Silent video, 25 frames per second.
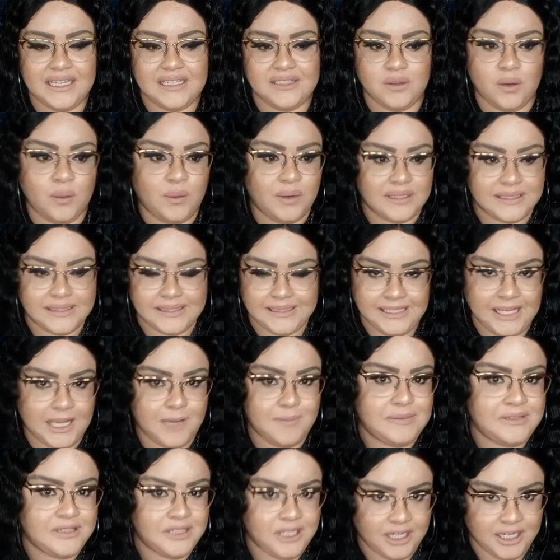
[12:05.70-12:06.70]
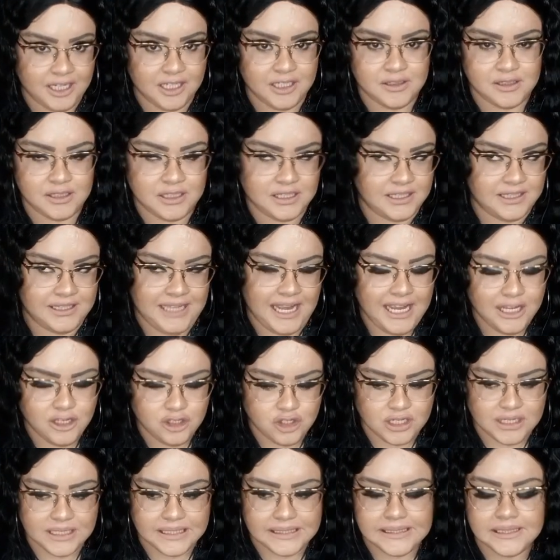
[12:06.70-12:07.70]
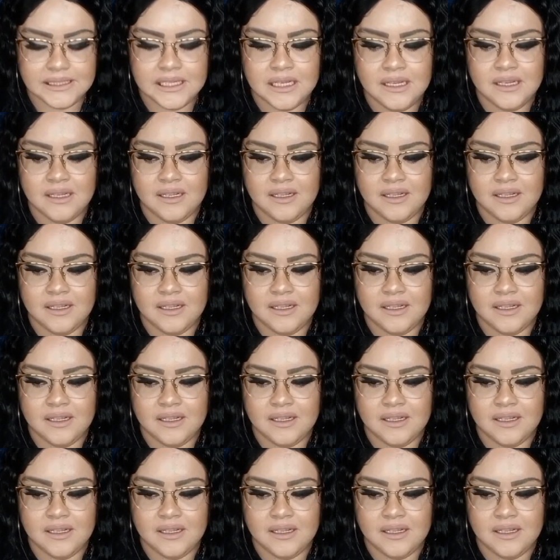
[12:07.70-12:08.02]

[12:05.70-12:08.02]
or skip certain stages